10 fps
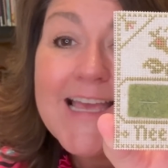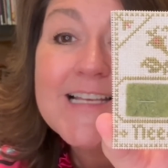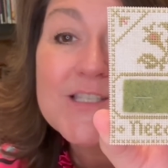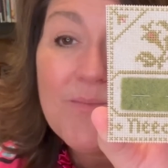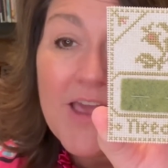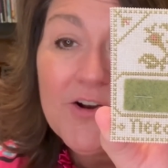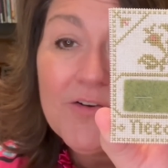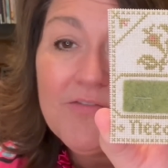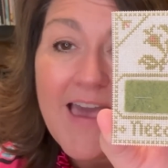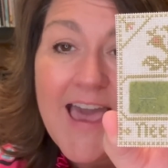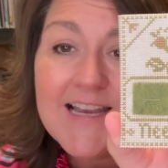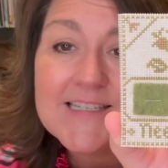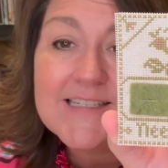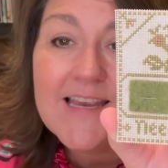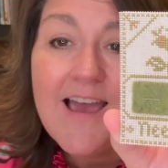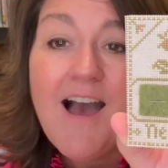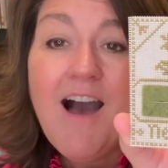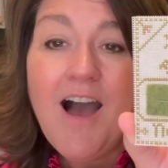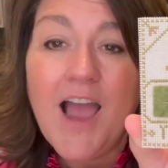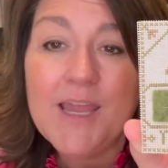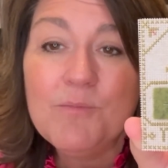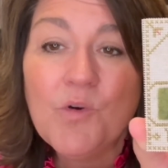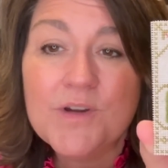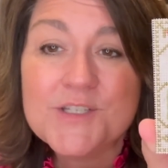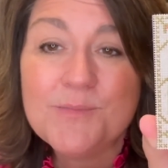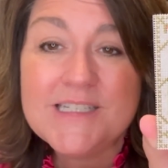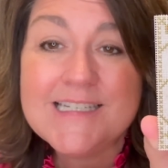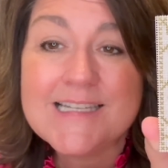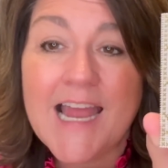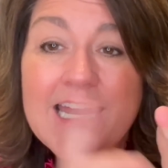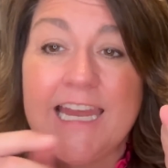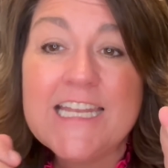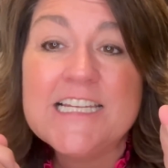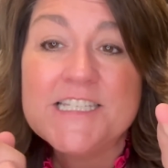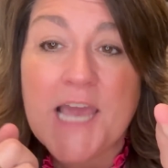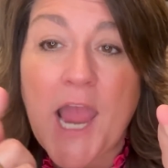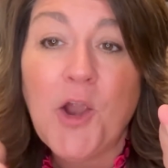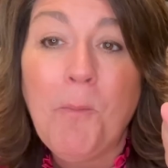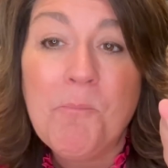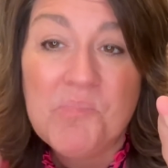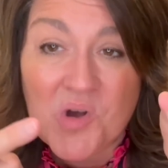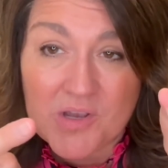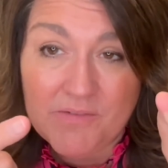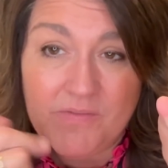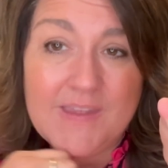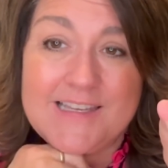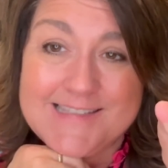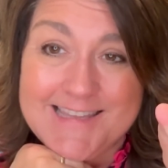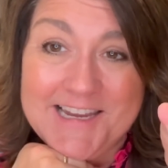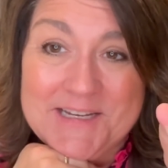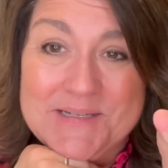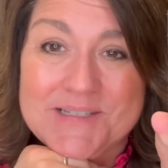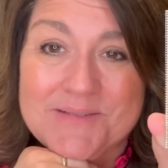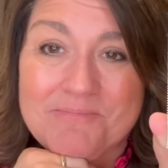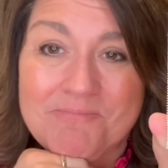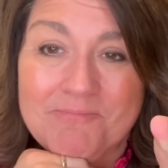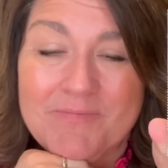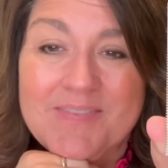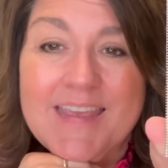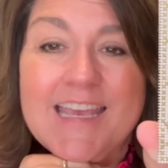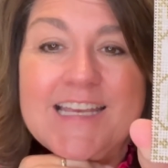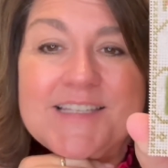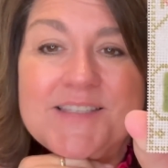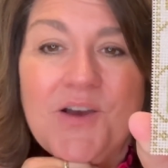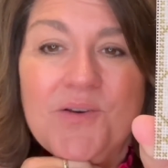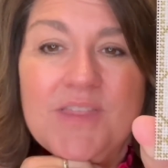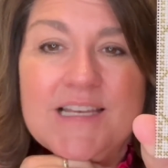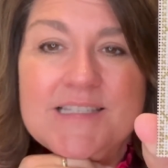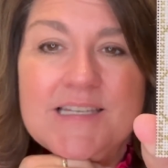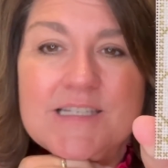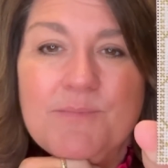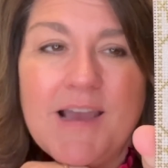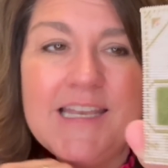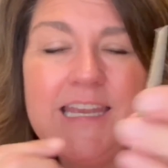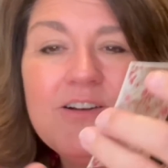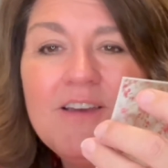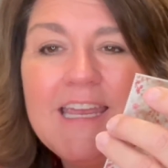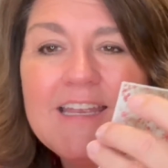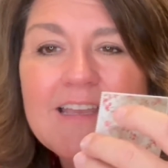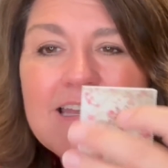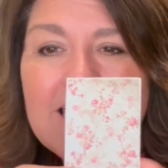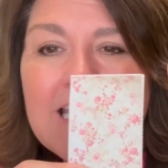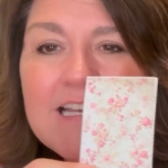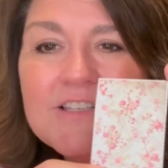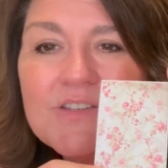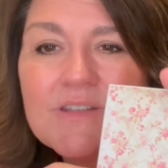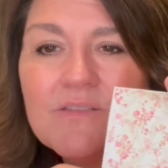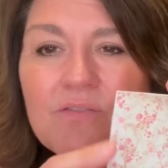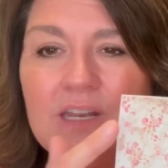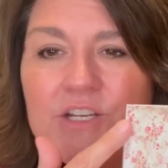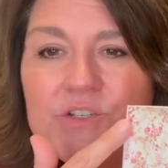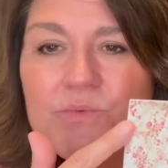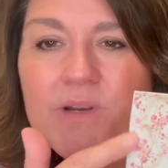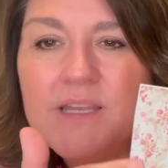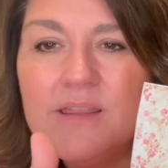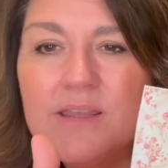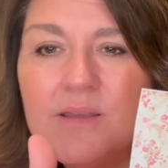As a matter of fact, I am going to be designing an entire book of these things. So this is my needle, and it's finished with